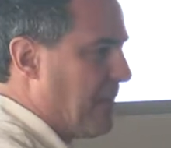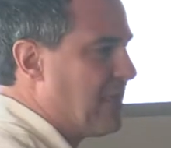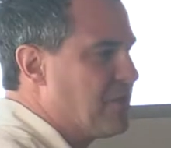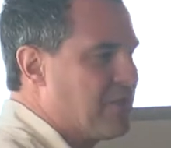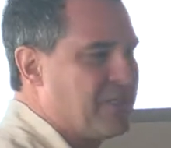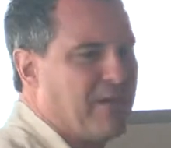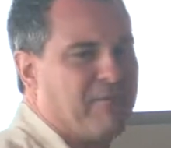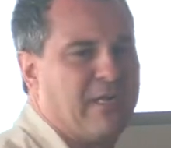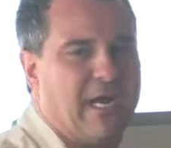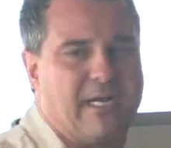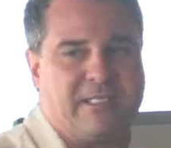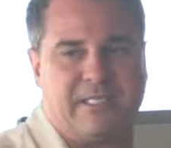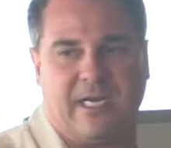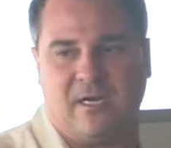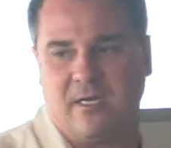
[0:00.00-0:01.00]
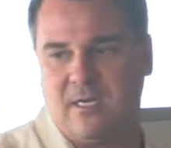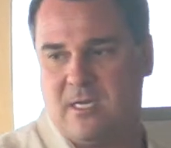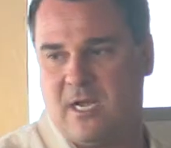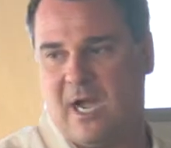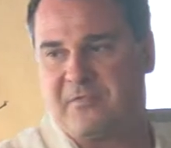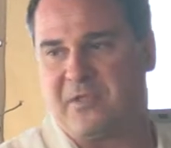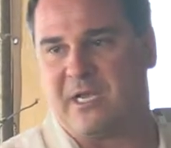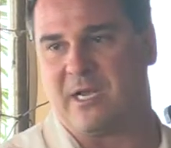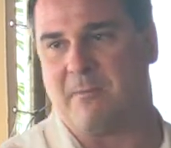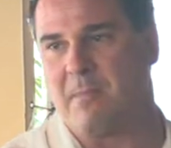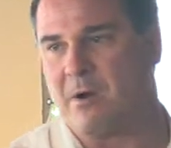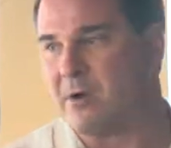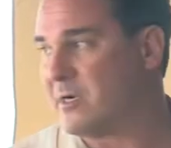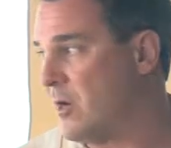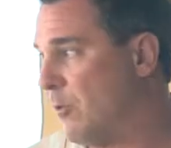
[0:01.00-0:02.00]
but I just give you an idea. I think in
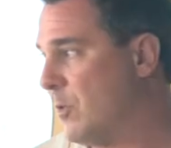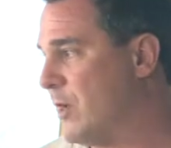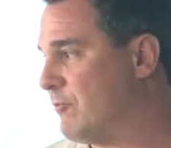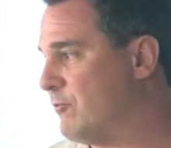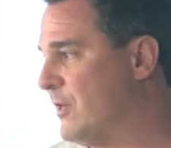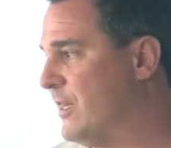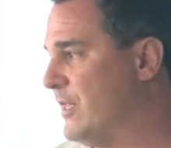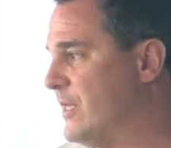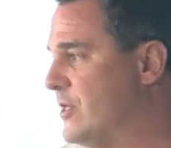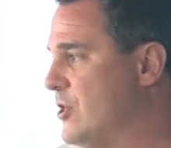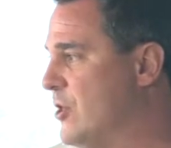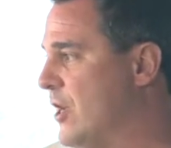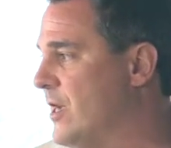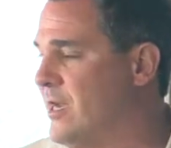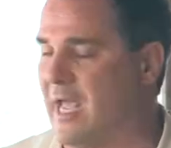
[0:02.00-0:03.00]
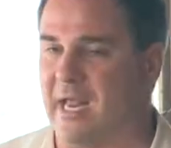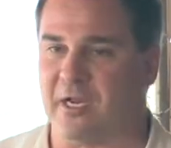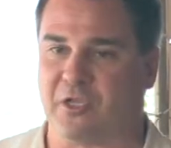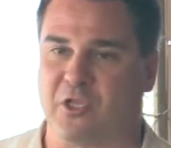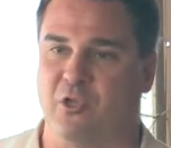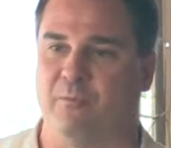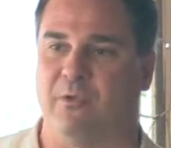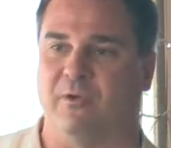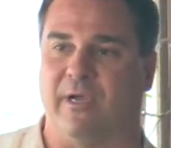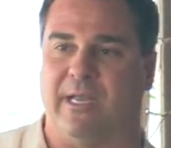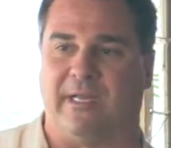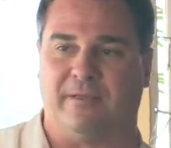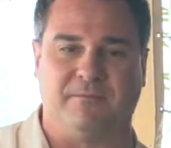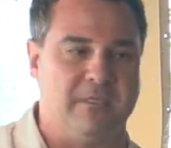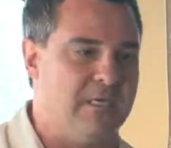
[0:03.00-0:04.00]
America we're really good at
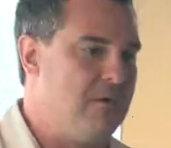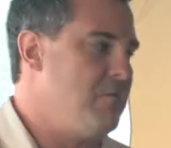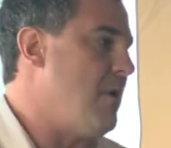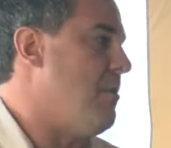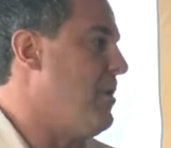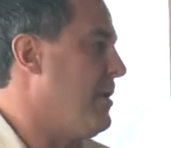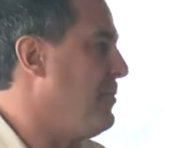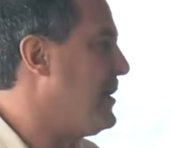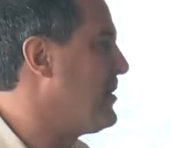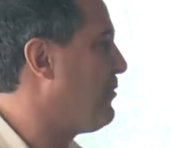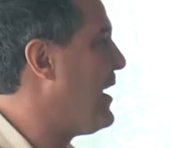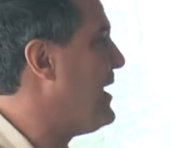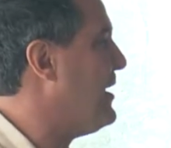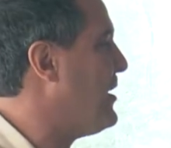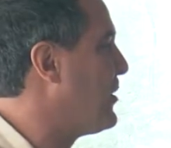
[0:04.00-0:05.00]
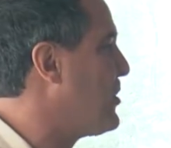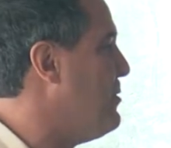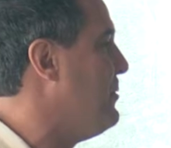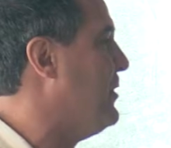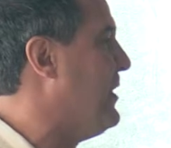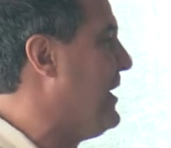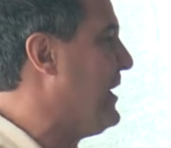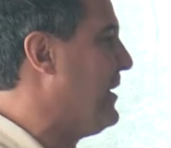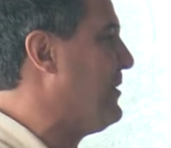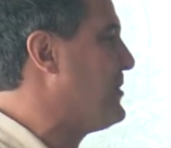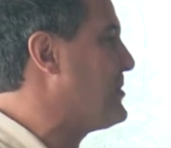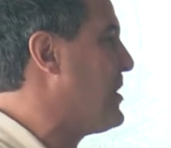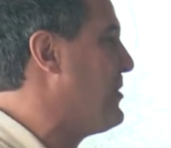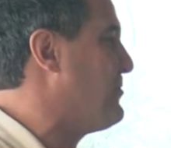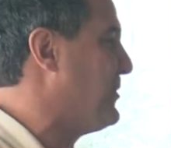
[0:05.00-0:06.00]
accumulating. Well, what are we great at accumulating in
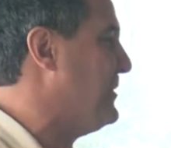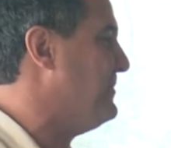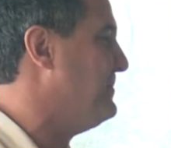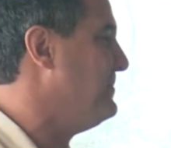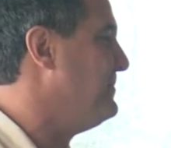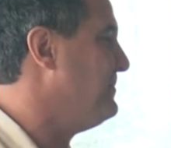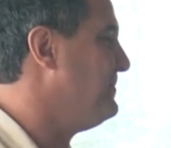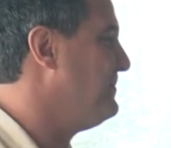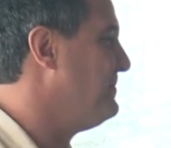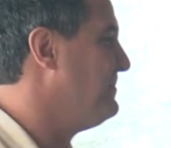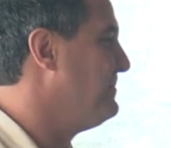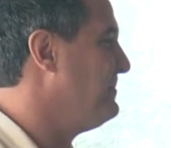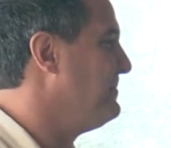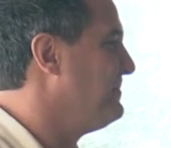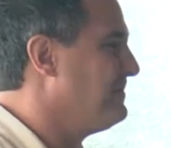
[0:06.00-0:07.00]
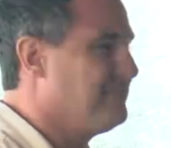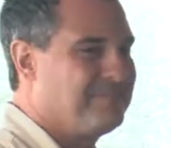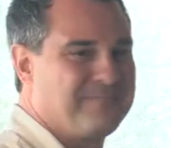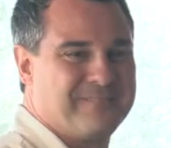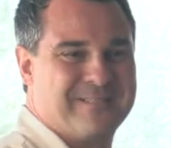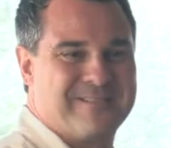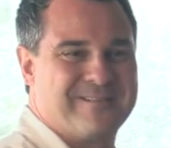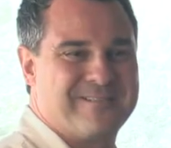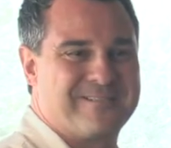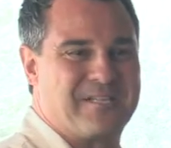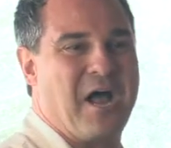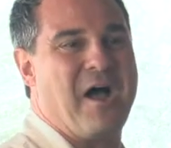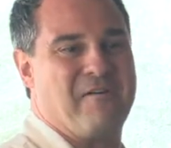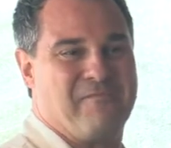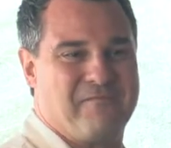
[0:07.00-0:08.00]
this country?
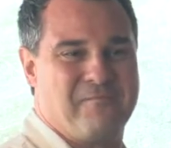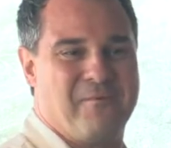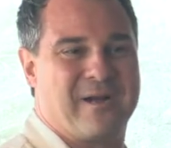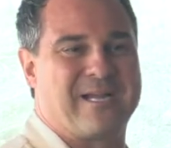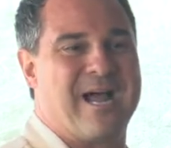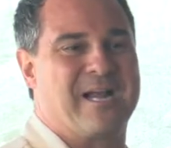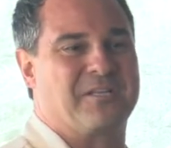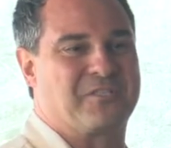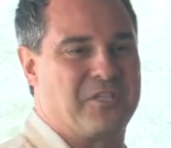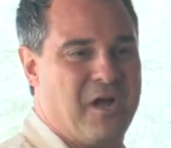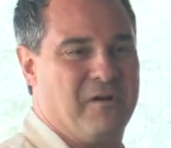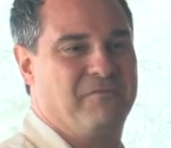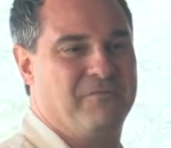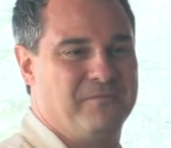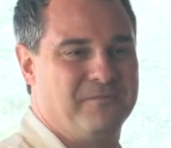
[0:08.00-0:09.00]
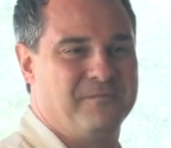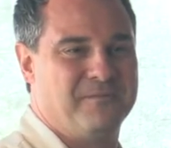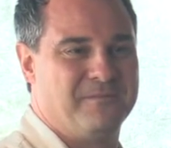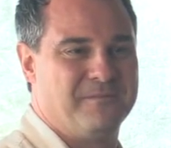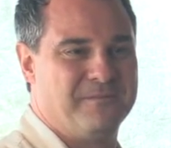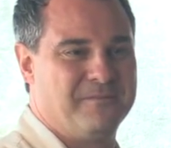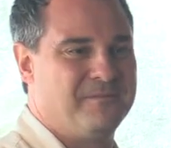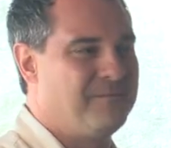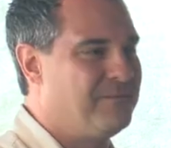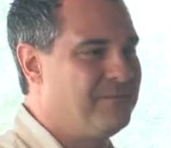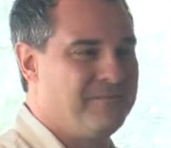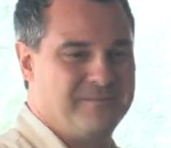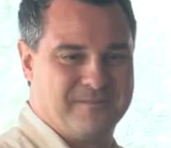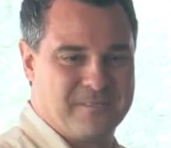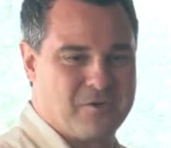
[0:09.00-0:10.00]
Stuff. What kind of stuff?
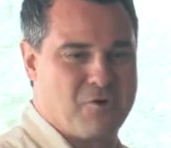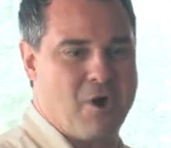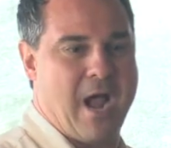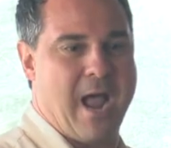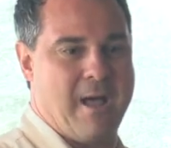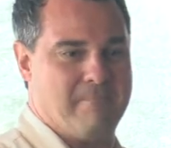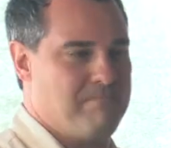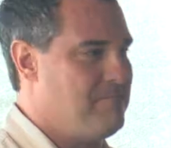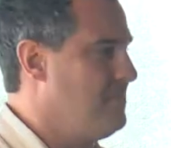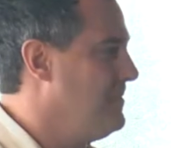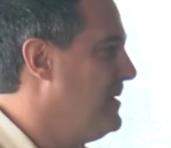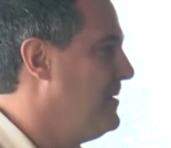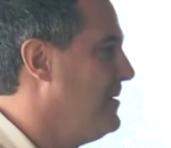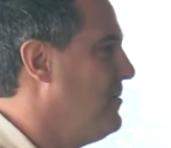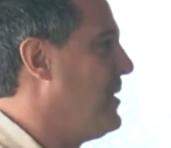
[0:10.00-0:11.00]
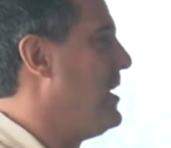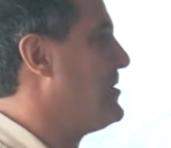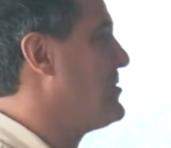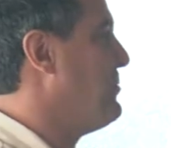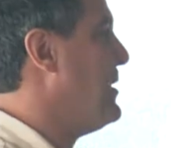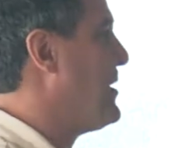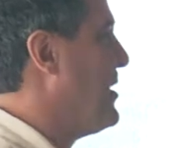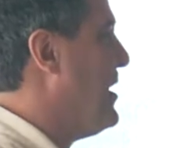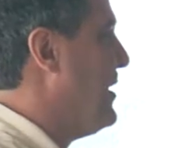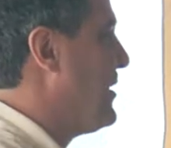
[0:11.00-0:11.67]
Crap. What else are we good